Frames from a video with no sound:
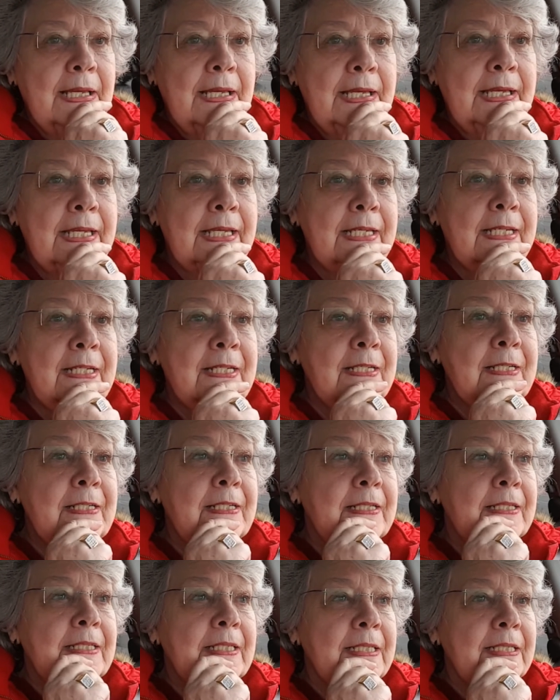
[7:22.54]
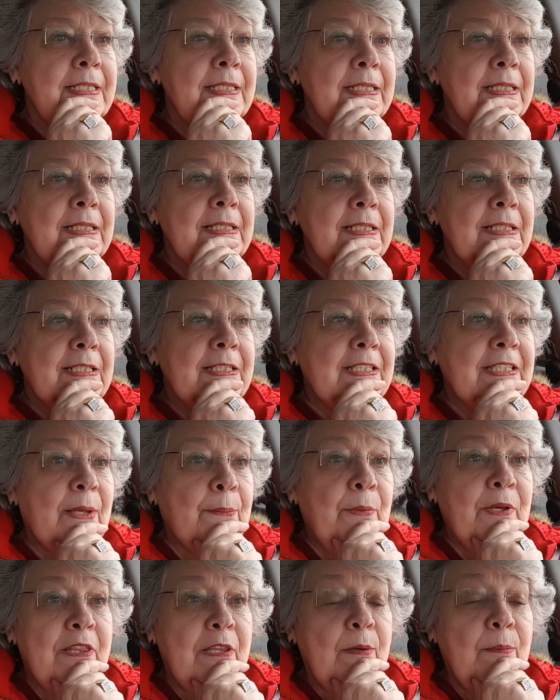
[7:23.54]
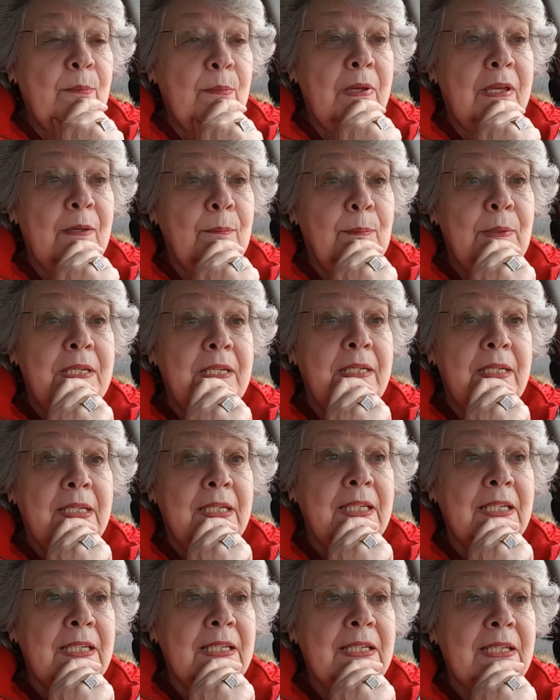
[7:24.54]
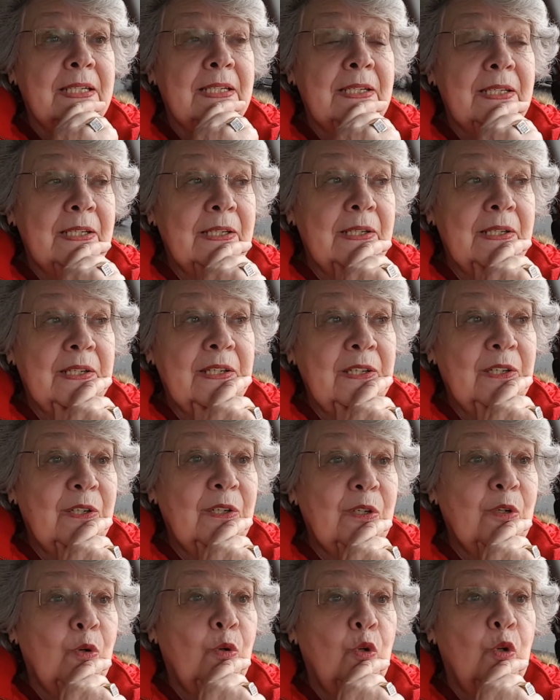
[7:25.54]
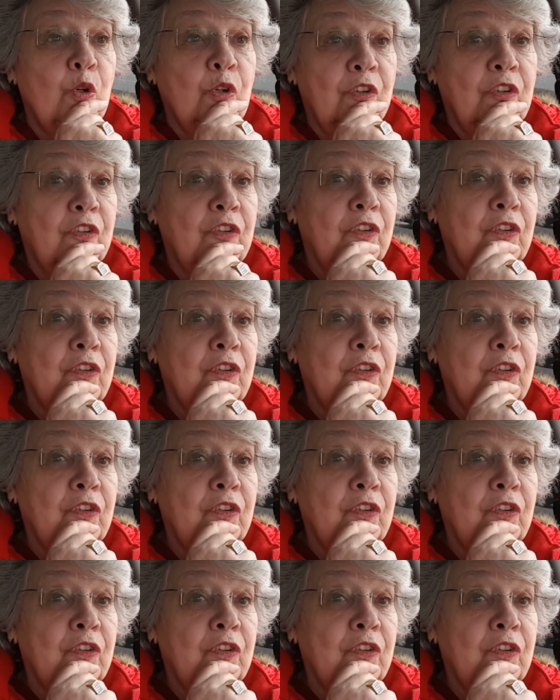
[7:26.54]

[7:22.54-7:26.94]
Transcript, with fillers: And some of them are being caught